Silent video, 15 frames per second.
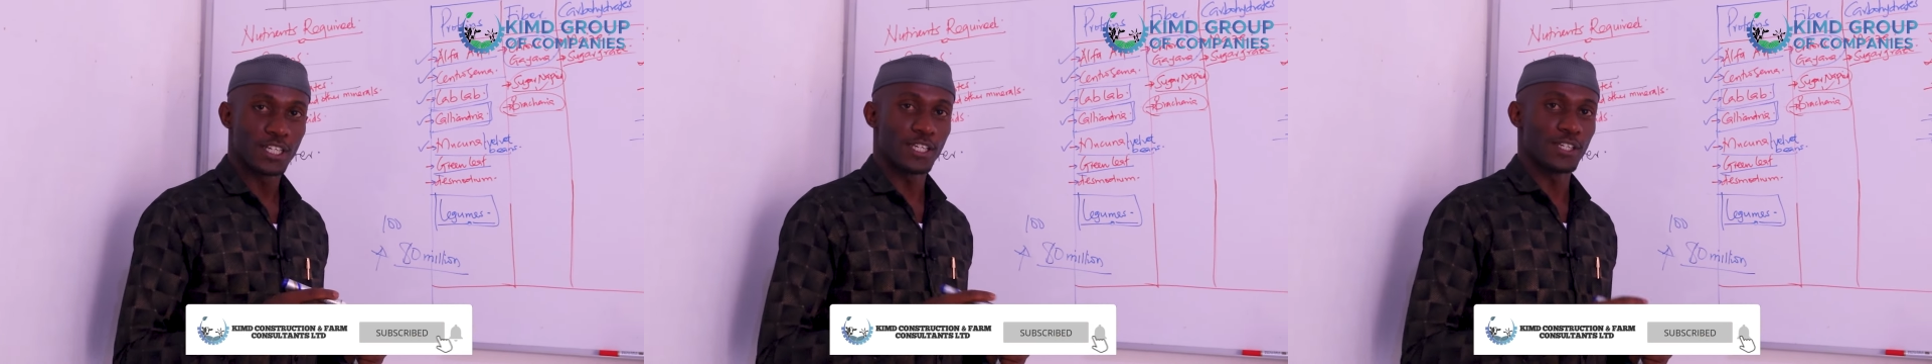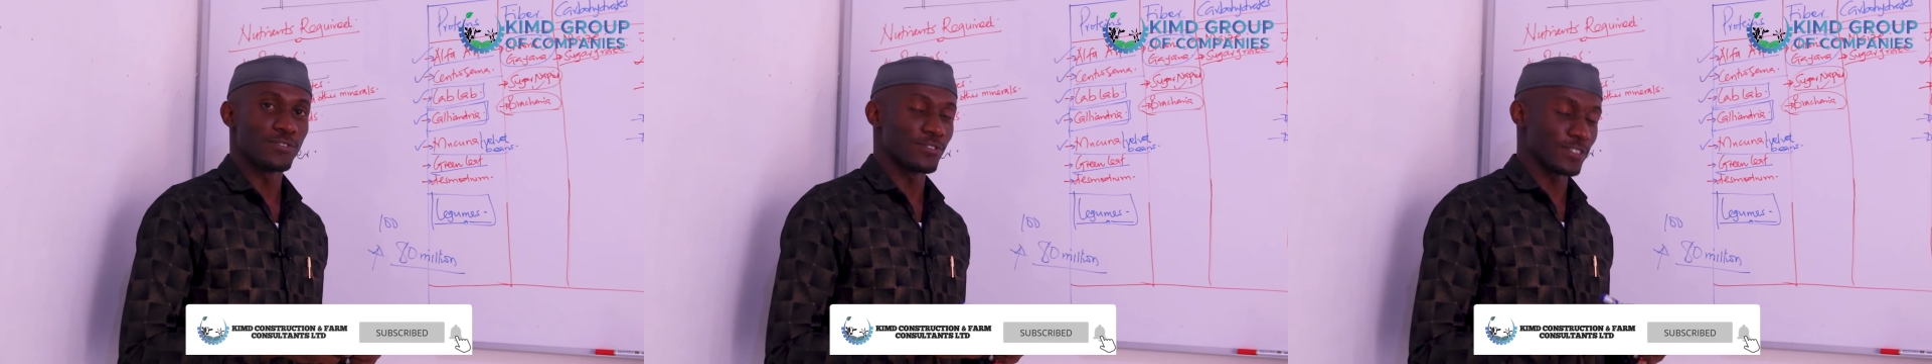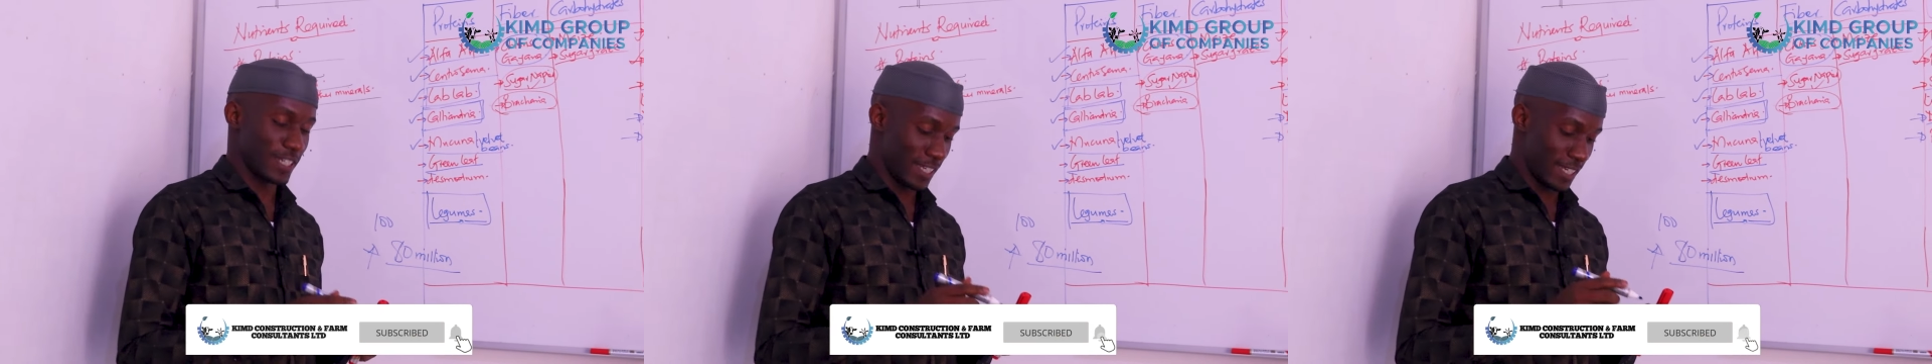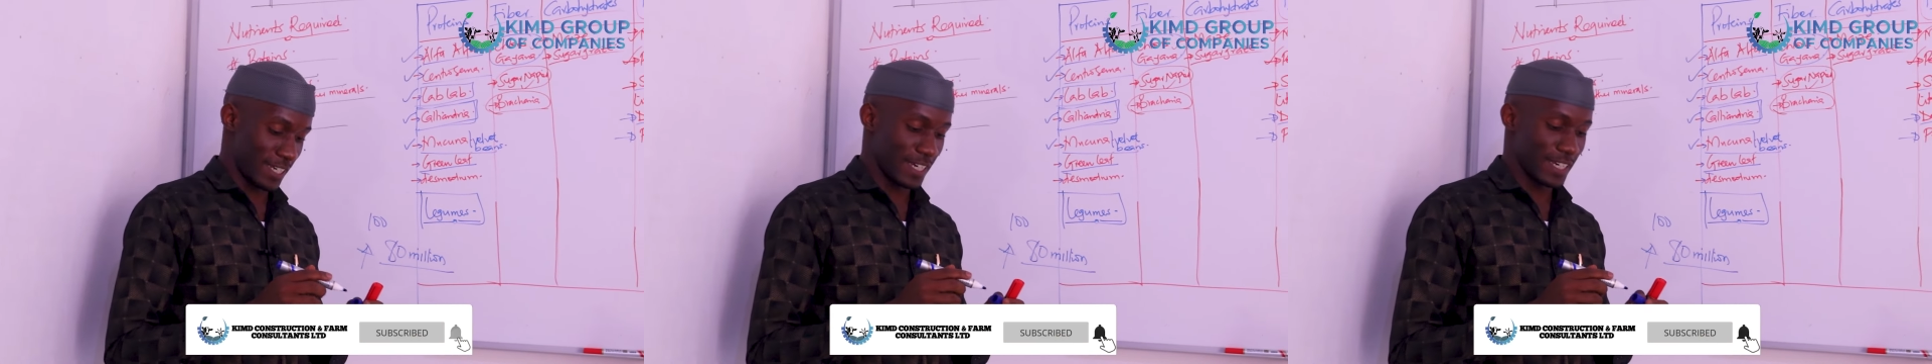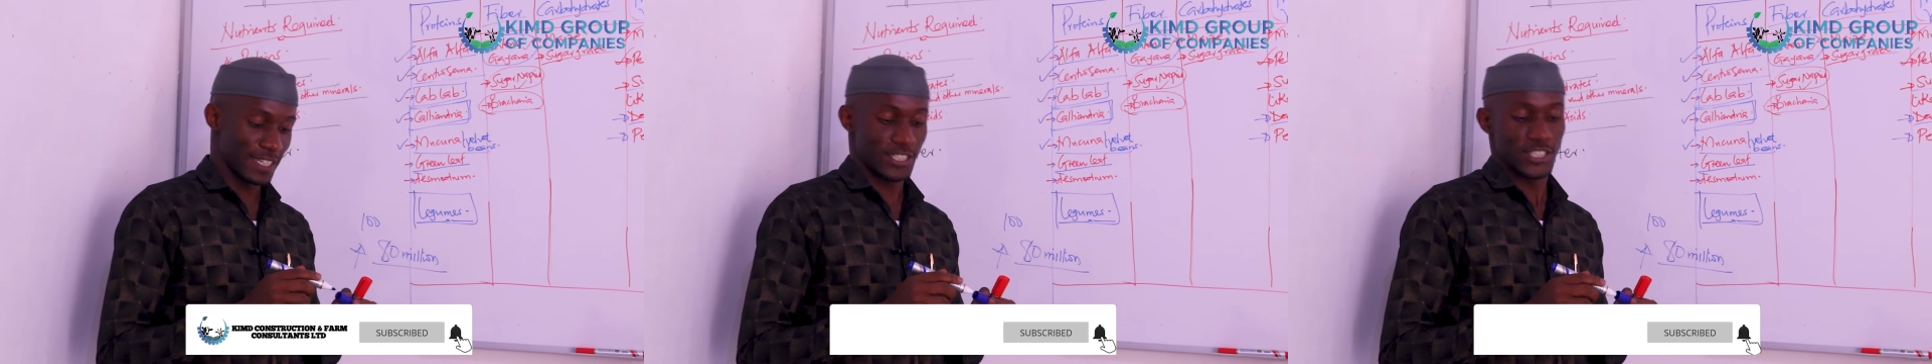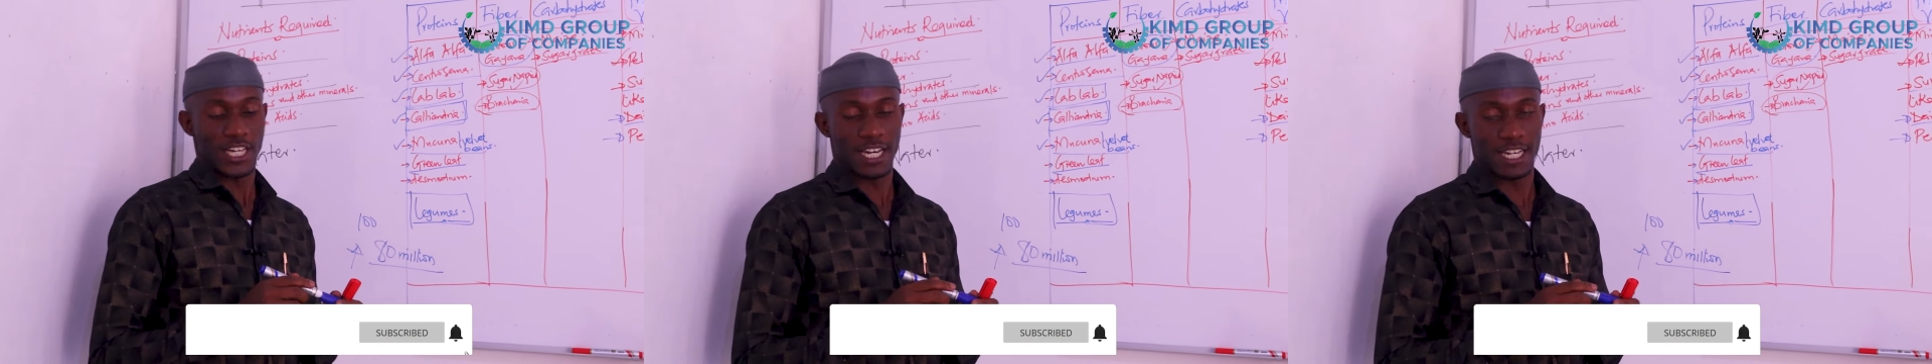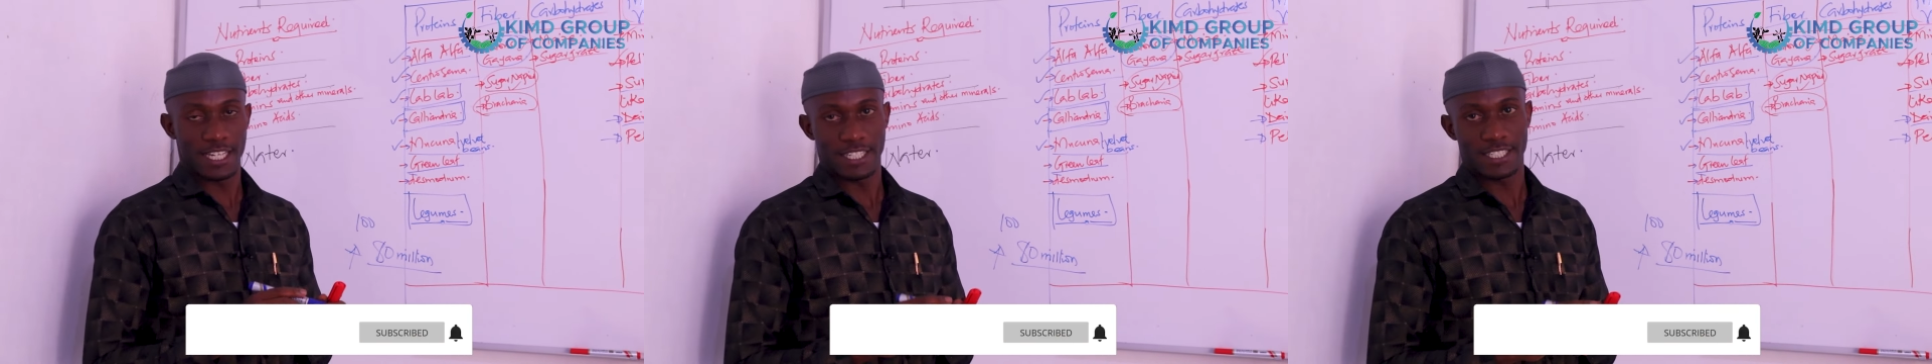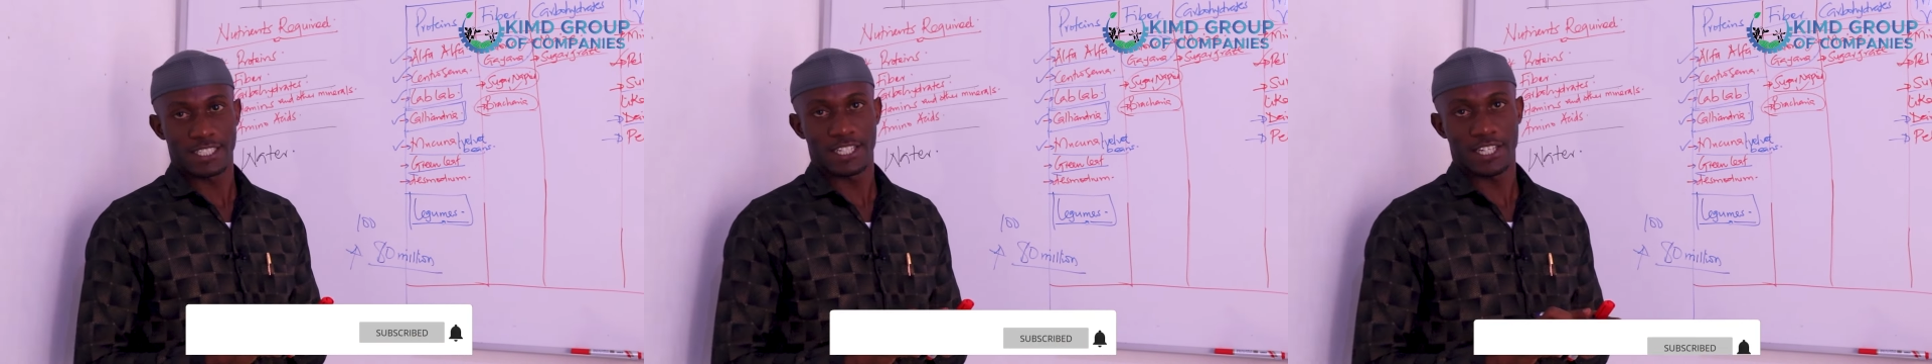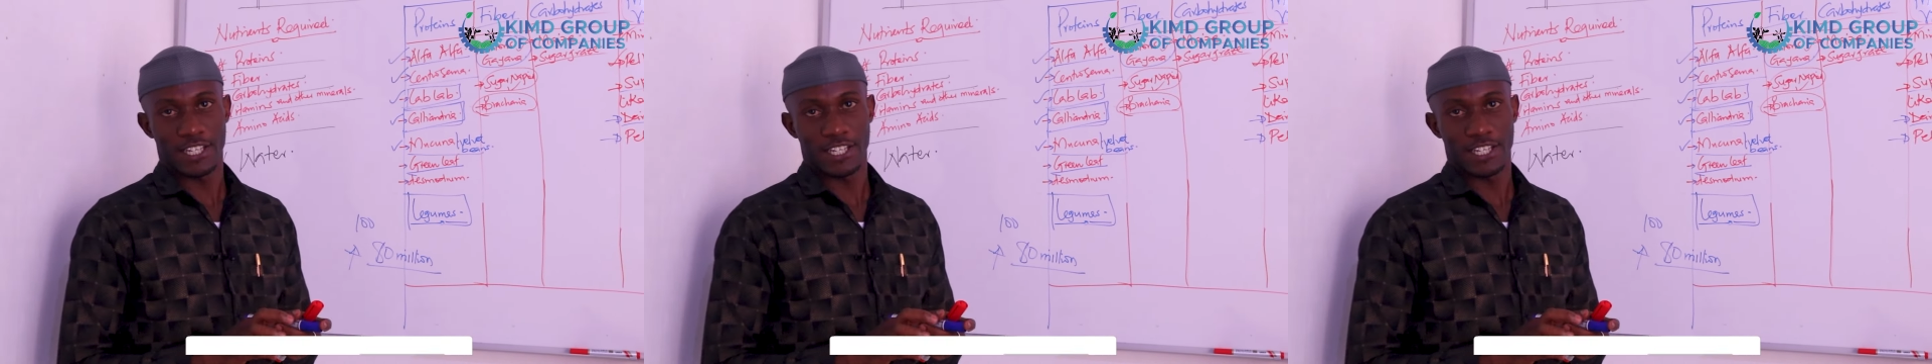if any challenge